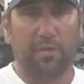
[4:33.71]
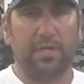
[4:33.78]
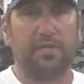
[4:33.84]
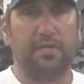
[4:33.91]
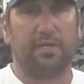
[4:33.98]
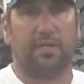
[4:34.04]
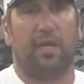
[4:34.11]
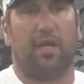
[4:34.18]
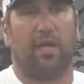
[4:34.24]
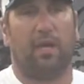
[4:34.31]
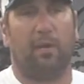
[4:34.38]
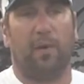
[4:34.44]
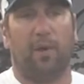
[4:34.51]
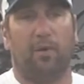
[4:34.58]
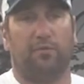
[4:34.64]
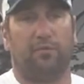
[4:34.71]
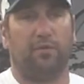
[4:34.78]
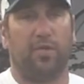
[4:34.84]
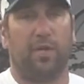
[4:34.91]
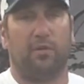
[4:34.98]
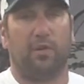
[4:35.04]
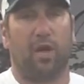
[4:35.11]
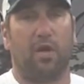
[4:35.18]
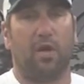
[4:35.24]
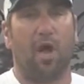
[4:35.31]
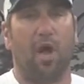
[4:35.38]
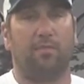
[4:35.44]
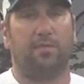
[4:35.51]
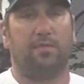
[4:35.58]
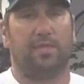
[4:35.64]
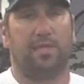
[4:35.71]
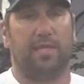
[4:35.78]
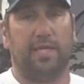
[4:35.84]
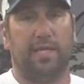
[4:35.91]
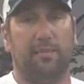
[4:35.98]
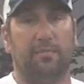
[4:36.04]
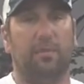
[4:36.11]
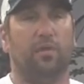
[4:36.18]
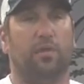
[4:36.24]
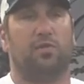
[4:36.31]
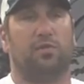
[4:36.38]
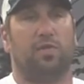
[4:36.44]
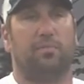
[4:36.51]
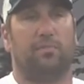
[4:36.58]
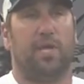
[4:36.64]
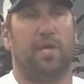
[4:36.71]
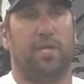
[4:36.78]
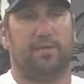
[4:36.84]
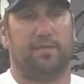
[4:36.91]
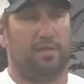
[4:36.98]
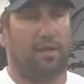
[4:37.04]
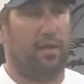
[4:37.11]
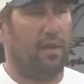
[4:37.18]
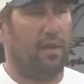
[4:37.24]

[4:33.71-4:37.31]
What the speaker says: biggest thing about Fishhound.com is keeping those updates,